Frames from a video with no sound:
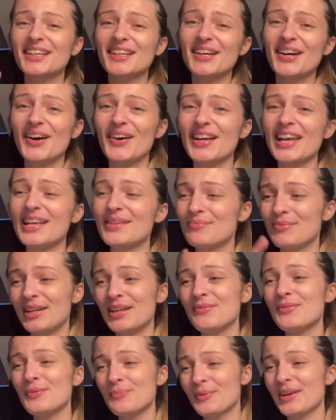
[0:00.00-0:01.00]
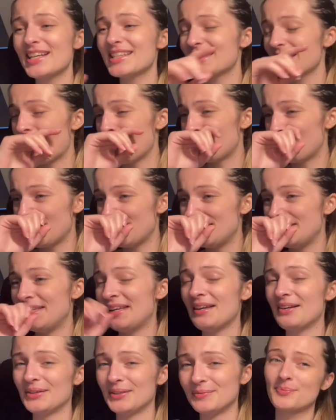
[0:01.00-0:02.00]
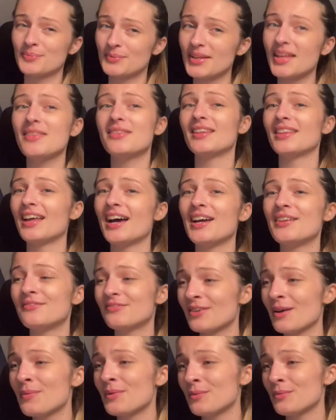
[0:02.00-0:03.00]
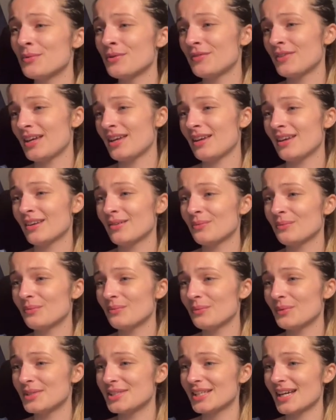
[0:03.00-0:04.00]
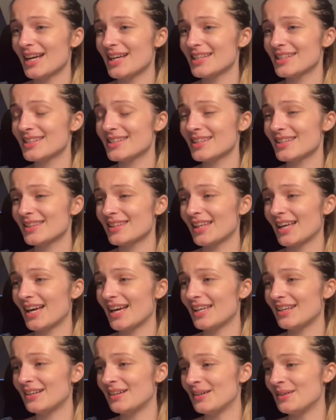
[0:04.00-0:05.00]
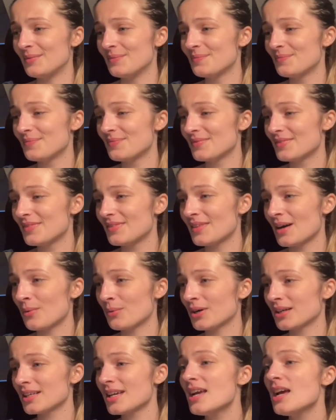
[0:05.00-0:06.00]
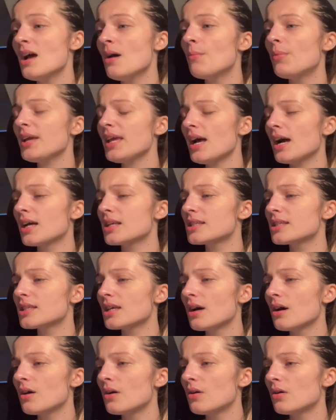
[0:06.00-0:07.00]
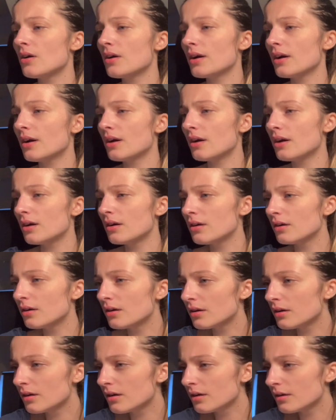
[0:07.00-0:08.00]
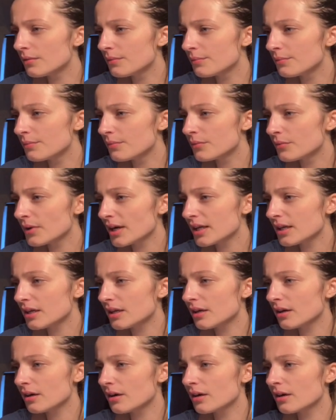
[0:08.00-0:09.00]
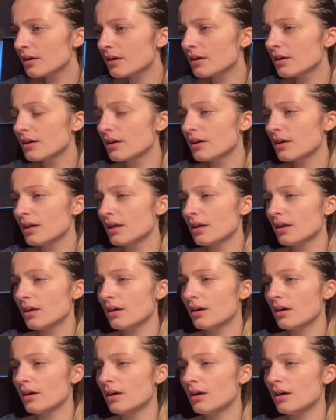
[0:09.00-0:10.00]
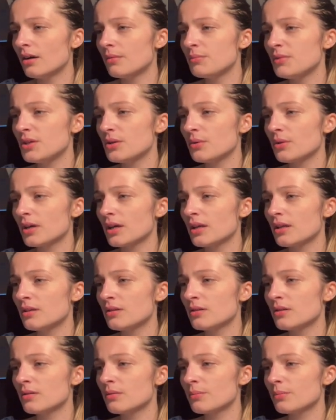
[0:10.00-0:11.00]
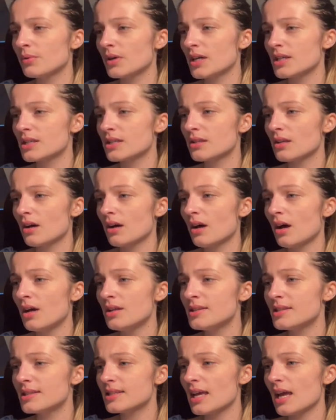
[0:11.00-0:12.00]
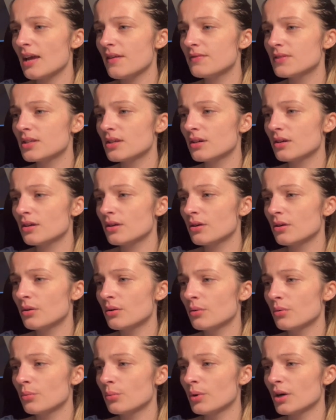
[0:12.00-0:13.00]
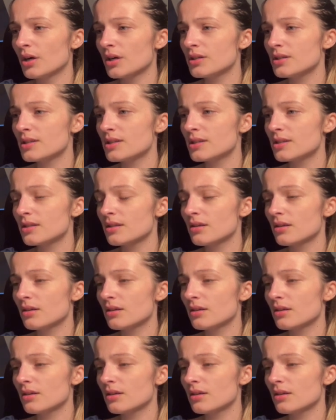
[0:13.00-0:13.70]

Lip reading: Okay, but if you press that button, it'll play the line from the movie, which has that that word. But yeah, so right here, you can press the unsaved words,